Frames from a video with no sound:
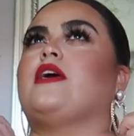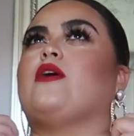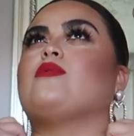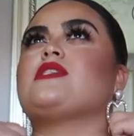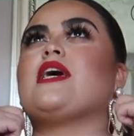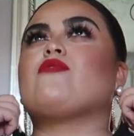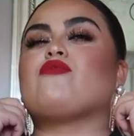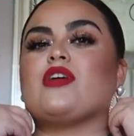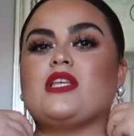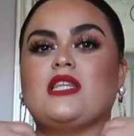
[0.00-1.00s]
it was like
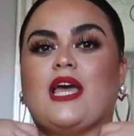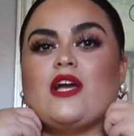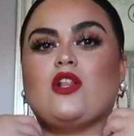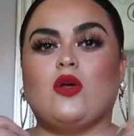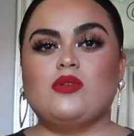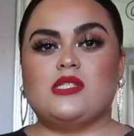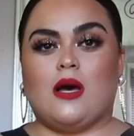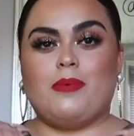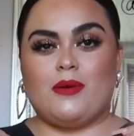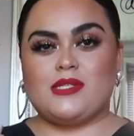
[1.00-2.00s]
really like closed
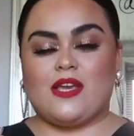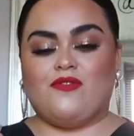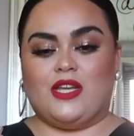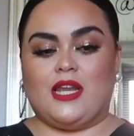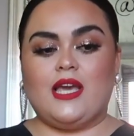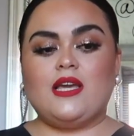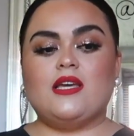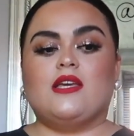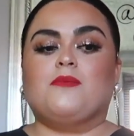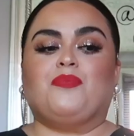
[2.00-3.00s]
up, and it was like v-neck,
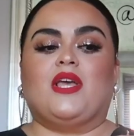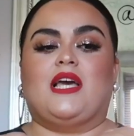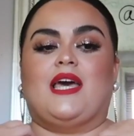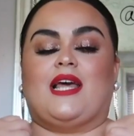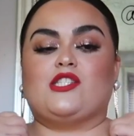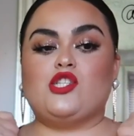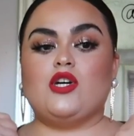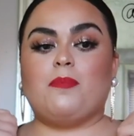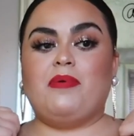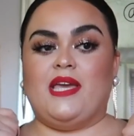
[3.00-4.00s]
and I
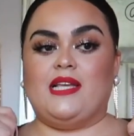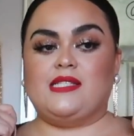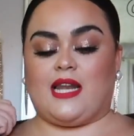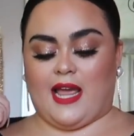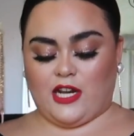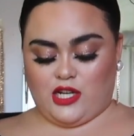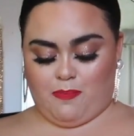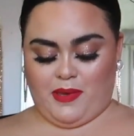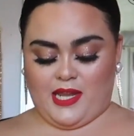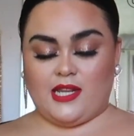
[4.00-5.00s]
took pins and I
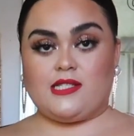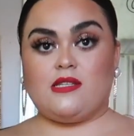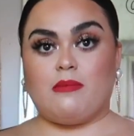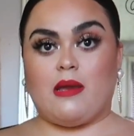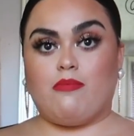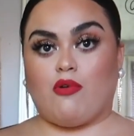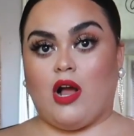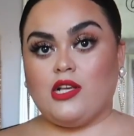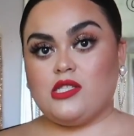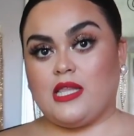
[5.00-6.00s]
actually pinned it to my
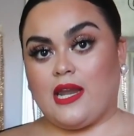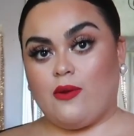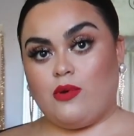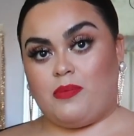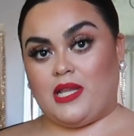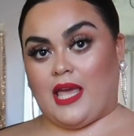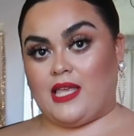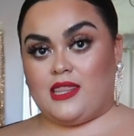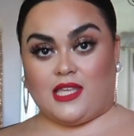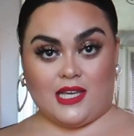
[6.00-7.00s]
bra so that it would be
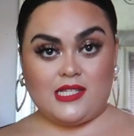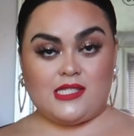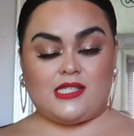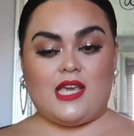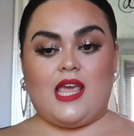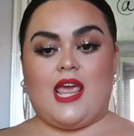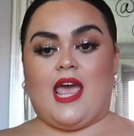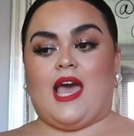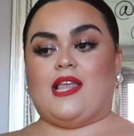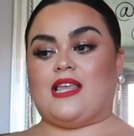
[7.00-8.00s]
like this,
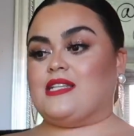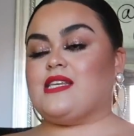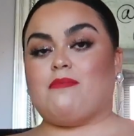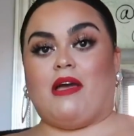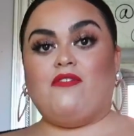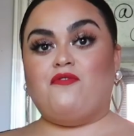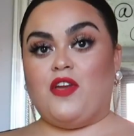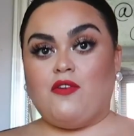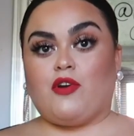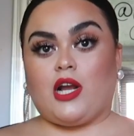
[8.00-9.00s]
that's like my
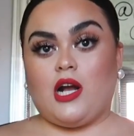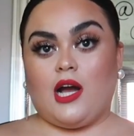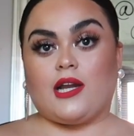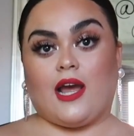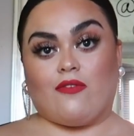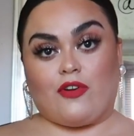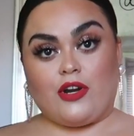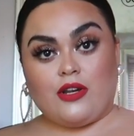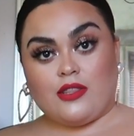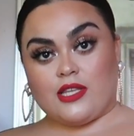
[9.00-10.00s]
favorite cut
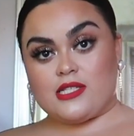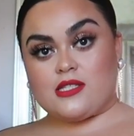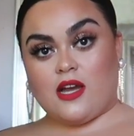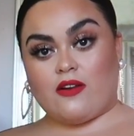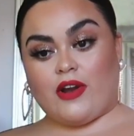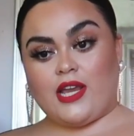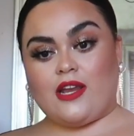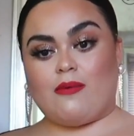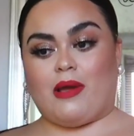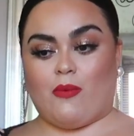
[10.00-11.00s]
ever. This cut right
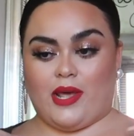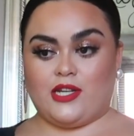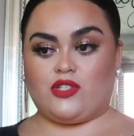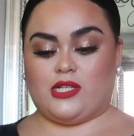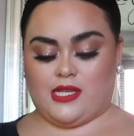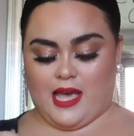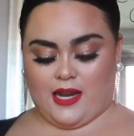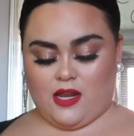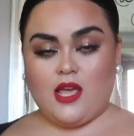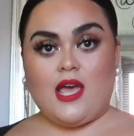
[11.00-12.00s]
here, my wedding dress
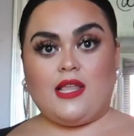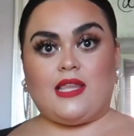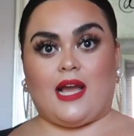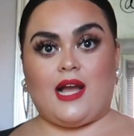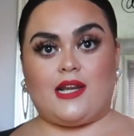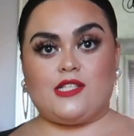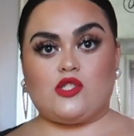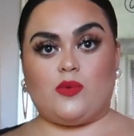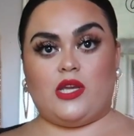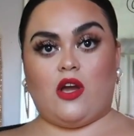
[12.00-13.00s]
had that kind of
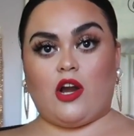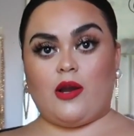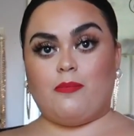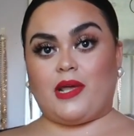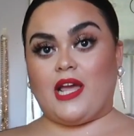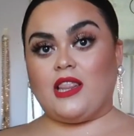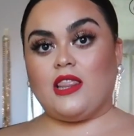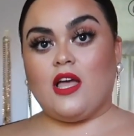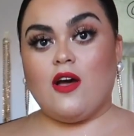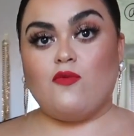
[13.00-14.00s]
sweetheart, but I
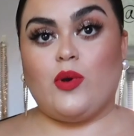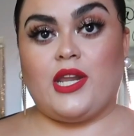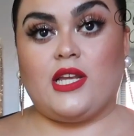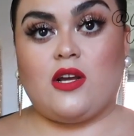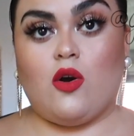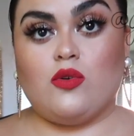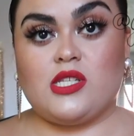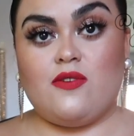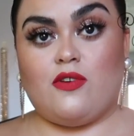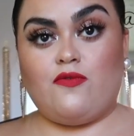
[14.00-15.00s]
love when it
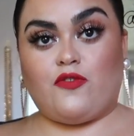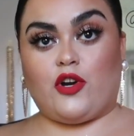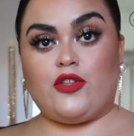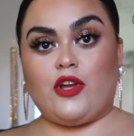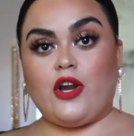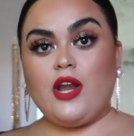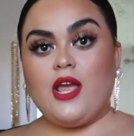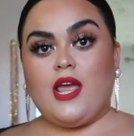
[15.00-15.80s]
goes even further